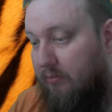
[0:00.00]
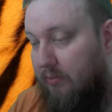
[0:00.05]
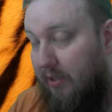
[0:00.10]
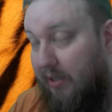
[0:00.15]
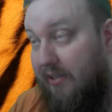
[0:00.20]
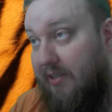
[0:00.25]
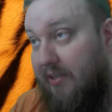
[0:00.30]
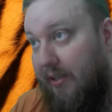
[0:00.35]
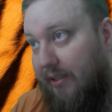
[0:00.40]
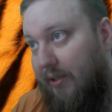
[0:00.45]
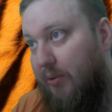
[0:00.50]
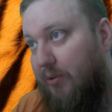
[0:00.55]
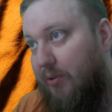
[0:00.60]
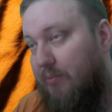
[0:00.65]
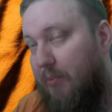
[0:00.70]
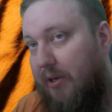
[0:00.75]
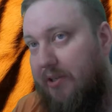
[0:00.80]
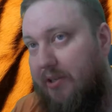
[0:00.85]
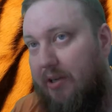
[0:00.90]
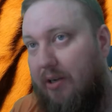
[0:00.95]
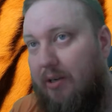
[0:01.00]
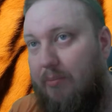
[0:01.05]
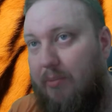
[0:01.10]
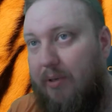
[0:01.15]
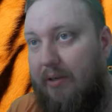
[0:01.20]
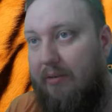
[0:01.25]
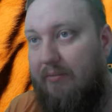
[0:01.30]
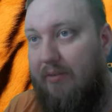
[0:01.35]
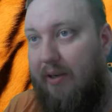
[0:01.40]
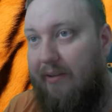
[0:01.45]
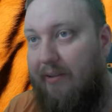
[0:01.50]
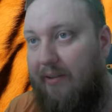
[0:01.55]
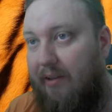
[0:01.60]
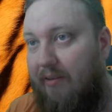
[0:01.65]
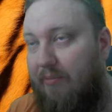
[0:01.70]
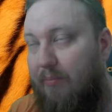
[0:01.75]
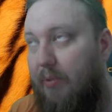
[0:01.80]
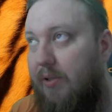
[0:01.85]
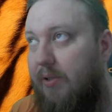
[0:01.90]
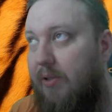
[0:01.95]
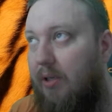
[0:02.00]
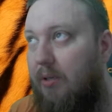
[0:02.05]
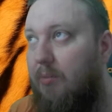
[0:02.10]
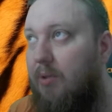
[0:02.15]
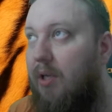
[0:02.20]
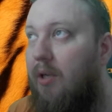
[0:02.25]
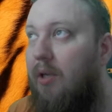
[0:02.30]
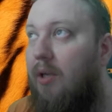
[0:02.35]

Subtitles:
Well, I say lose my job. I left my job.